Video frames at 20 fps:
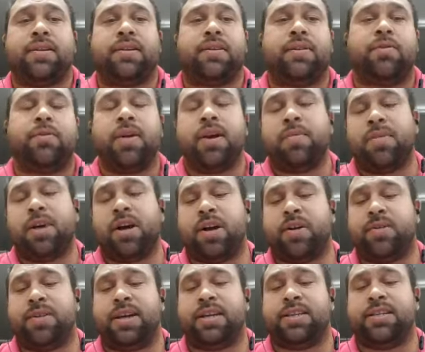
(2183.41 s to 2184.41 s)
Where am I on
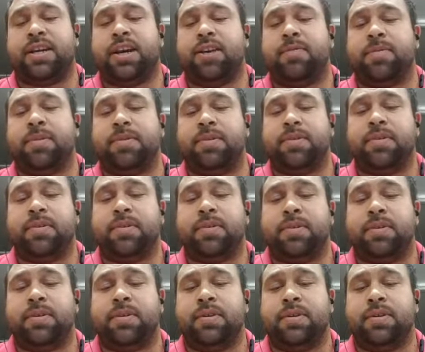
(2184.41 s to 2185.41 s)
that table?
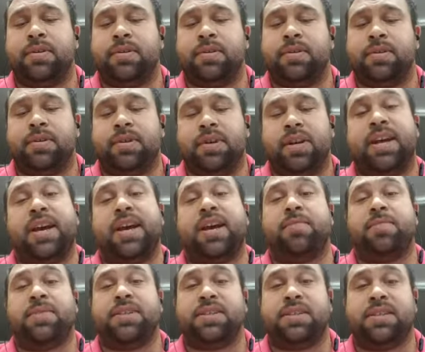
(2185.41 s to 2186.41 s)
Okay, I'm
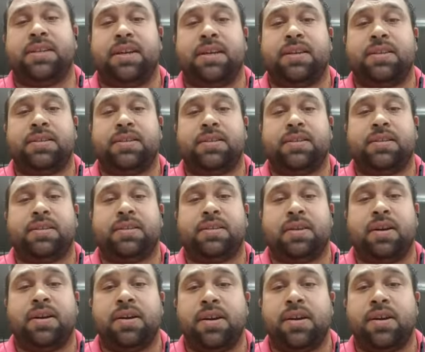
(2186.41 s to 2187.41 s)
a 6.
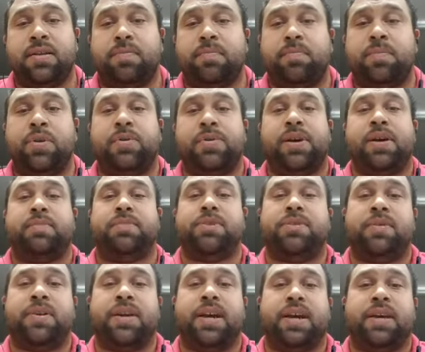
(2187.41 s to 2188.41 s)
I've got to build up to an 8.